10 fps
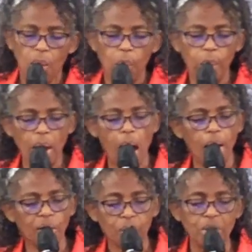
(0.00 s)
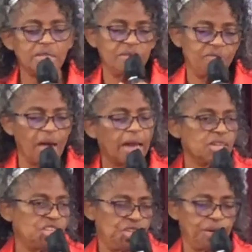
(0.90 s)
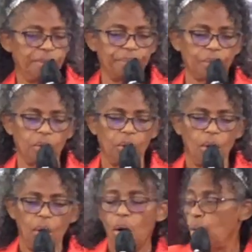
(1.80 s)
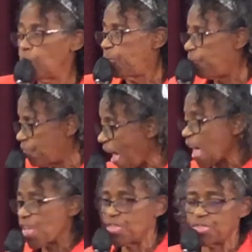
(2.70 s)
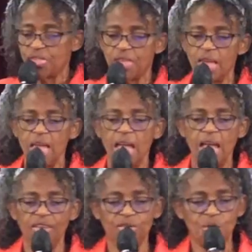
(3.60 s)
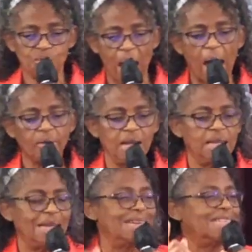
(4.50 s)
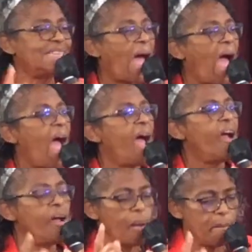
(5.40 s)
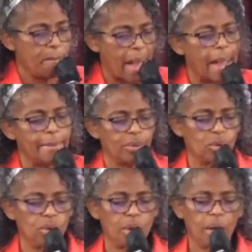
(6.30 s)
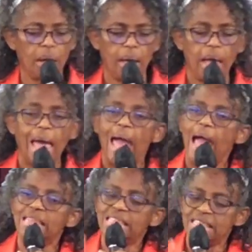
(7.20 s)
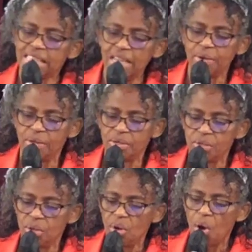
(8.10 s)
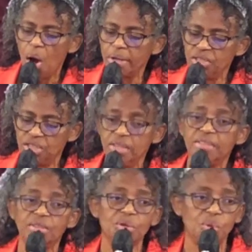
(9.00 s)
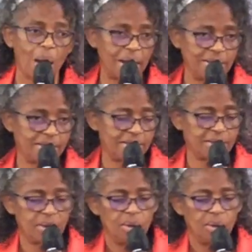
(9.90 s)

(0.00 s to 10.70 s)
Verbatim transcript: we are a Christian fellowship whose faith is grounded in the entire Bible and centered on Jesus Christ,